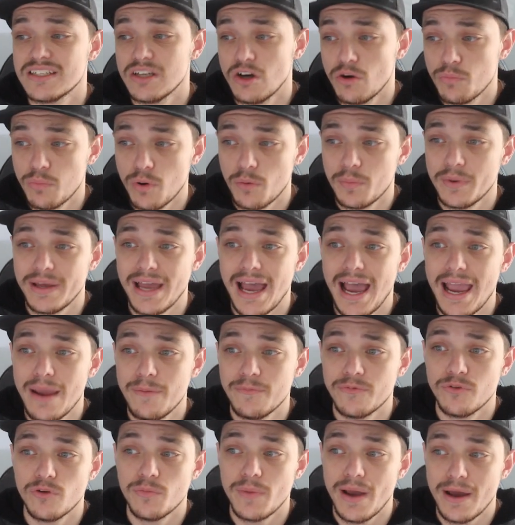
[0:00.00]
So I'll probably
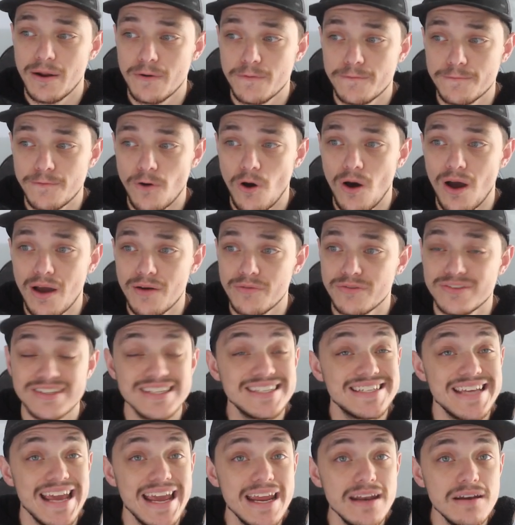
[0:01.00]
aim for about 5
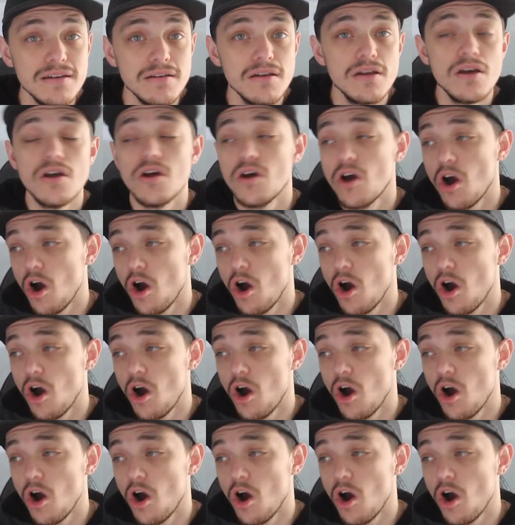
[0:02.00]
to 10.